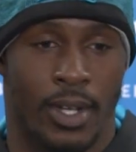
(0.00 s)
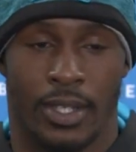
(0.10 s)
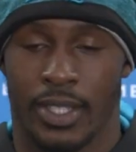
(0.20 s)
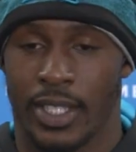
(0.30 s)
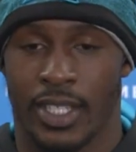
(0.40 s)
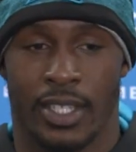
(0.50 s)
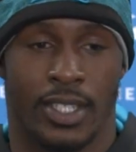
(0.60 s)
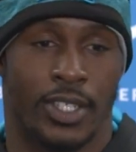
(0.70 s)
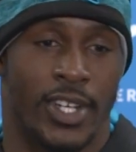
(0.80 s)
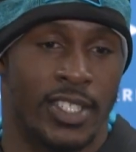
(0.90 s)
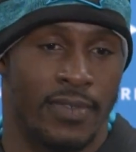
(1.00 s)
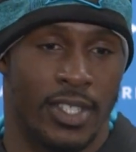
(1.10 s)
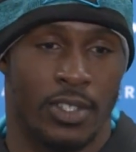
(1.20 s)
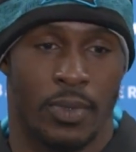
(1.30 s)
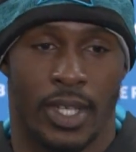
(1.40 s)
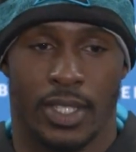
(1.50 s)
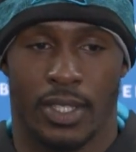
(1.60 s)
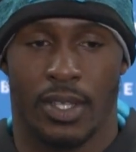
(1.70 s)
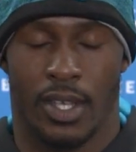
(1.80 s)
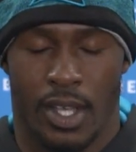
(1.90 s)
out there and take your aggressiveness away
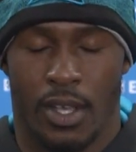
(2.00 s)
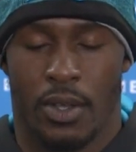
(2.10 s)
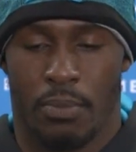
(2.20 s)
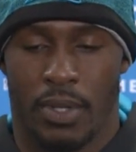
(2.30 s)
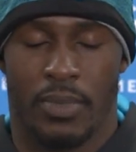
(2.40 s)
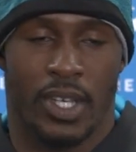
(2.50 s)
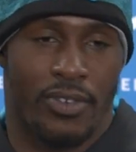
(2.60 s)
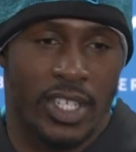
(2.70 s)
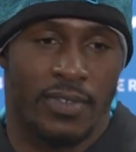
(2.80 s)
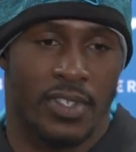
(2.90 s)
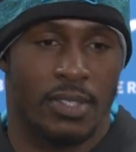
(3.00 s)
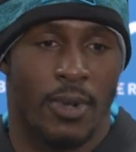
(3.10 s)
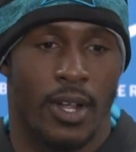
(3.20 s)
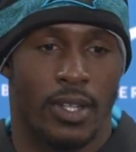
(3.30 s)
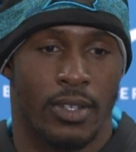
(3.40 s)
but be aggressively smart.